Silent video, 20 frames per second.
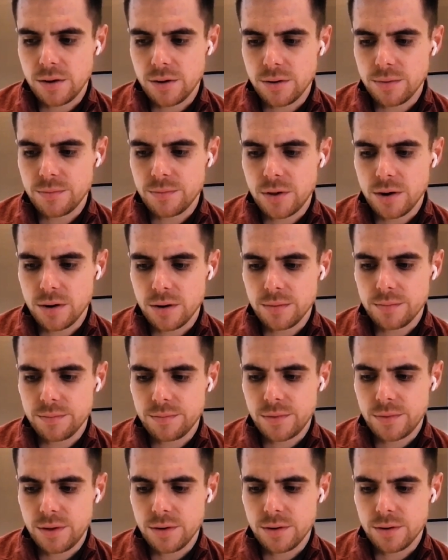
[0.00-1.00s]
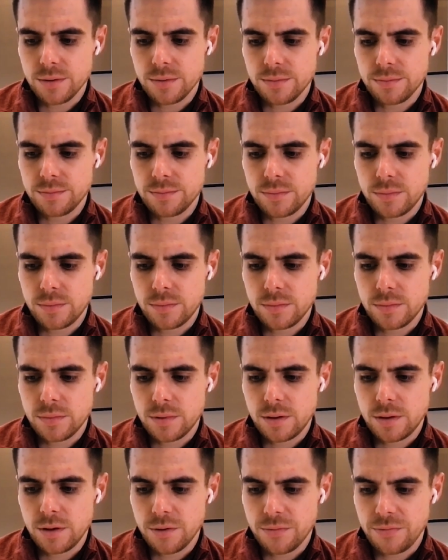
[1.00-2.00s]

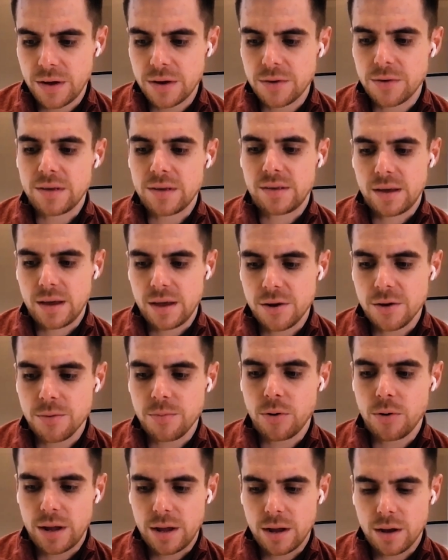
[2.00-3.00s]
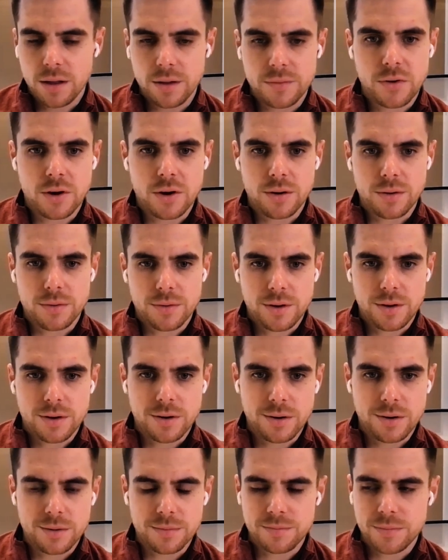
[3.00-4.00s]
you're fundraising and you're putting all of
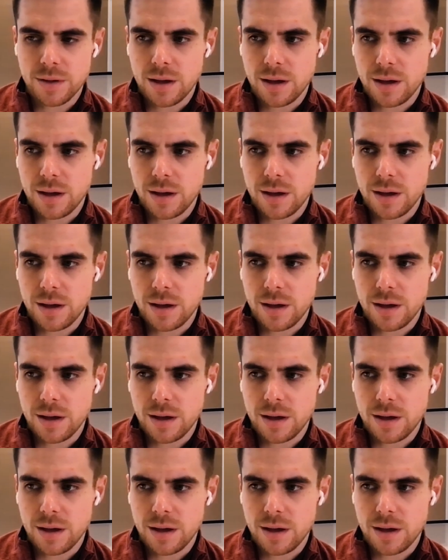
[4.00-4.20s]
your